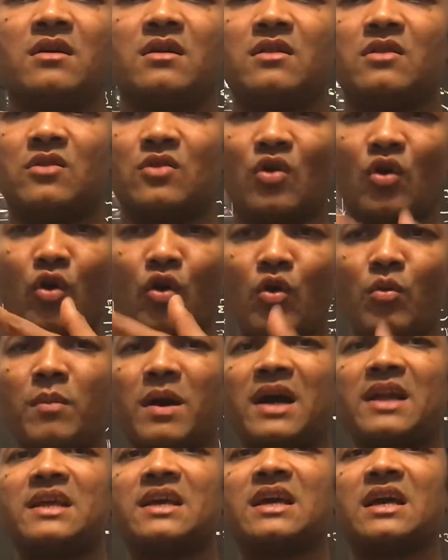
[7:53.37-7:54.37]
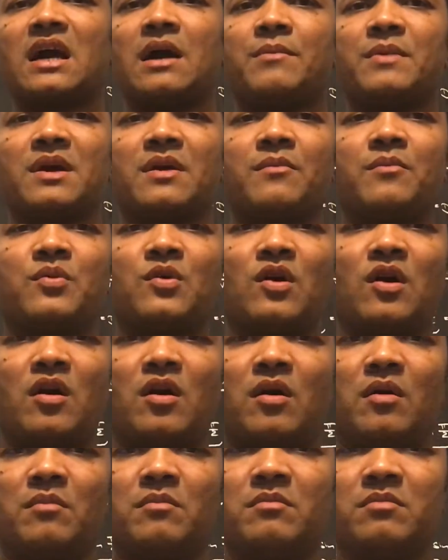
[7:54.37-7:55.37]
no money coming
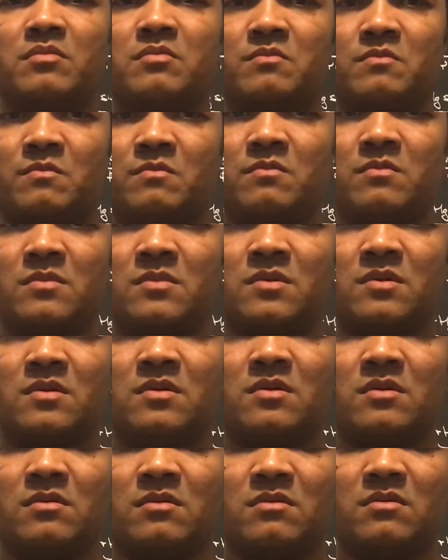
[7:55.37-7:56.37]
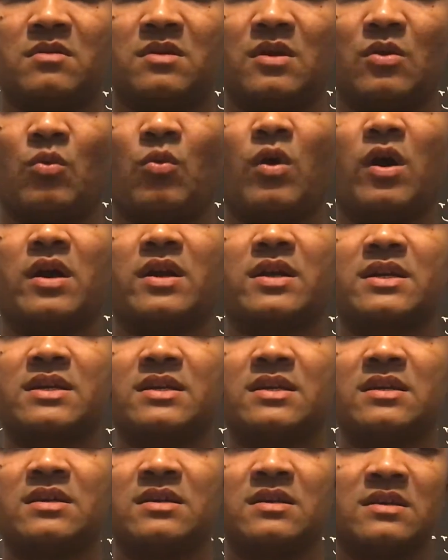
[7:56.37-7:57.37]
from the work.
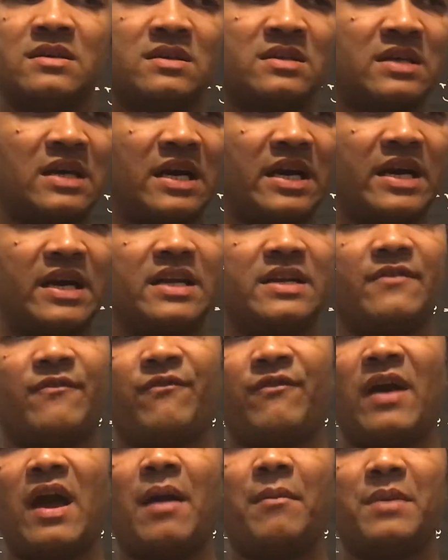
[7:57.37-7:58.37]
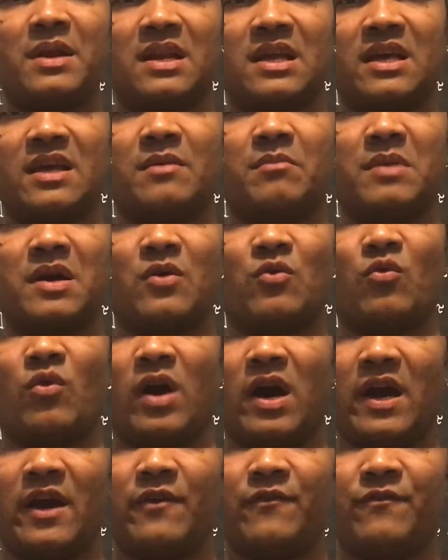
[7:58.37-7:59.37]
I had a family, my
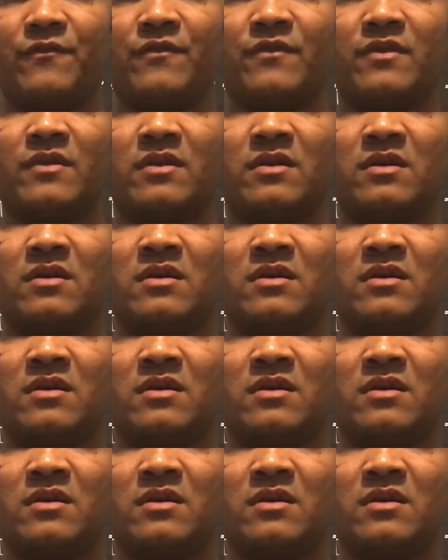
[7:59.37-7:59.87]
wife